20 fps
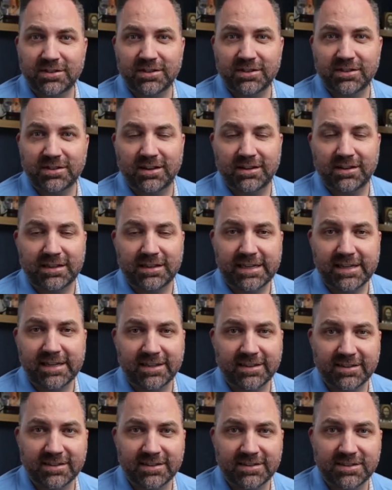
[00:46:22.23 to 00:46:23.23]
leading
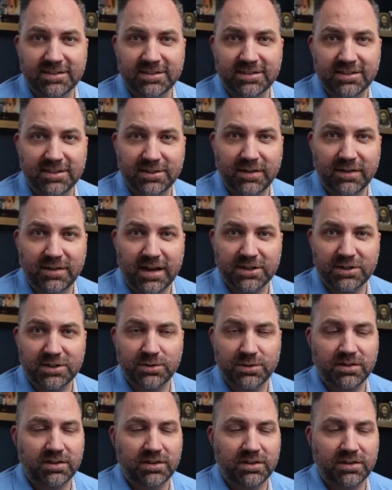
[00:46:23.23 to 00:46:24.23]
in this fashion
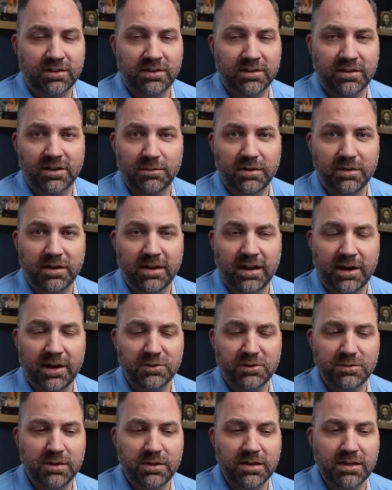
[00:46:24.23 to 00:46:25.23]
with the young men, how
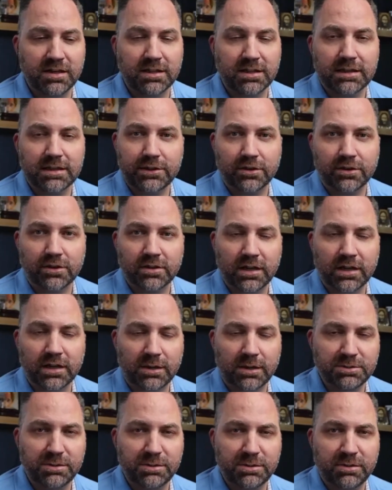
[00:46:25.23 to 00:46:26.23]
has being a leader
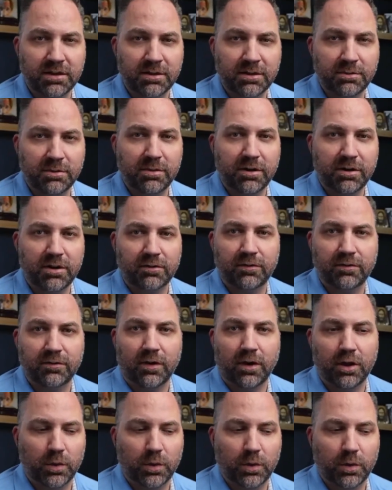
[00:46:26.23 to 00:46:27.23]
helped you become a better
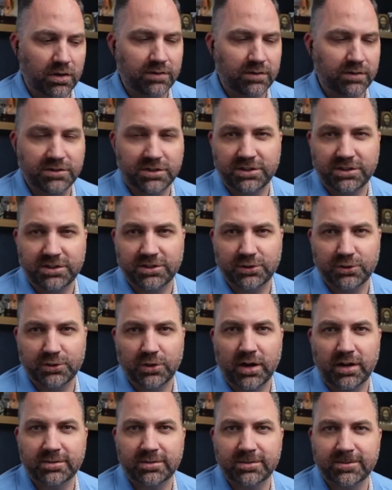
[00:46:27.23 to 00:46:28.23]
follower of Jesus Christ?